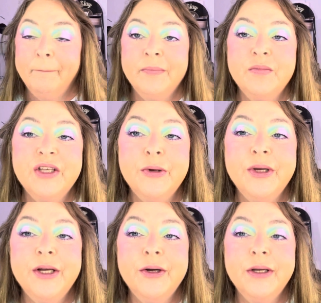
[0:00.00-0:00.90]
So
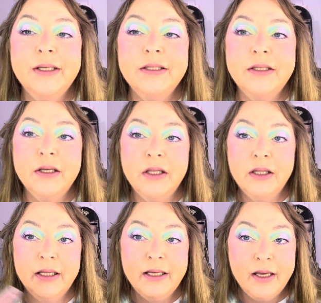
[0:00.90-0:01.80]
here is the
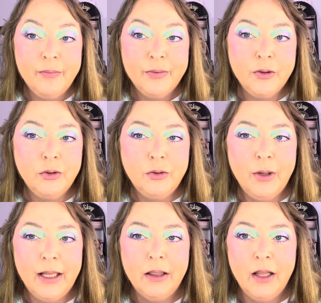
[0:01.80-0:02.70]
lip. Ooh,
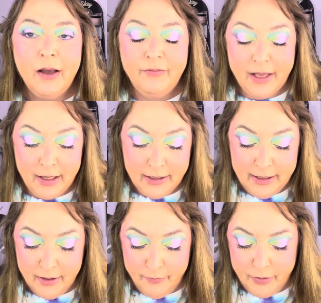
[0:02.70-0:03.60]
I love that
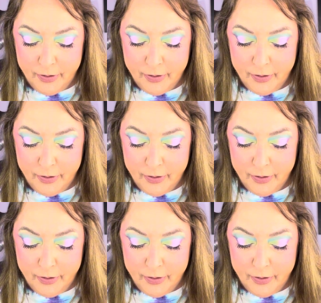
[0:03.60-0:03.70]
lip.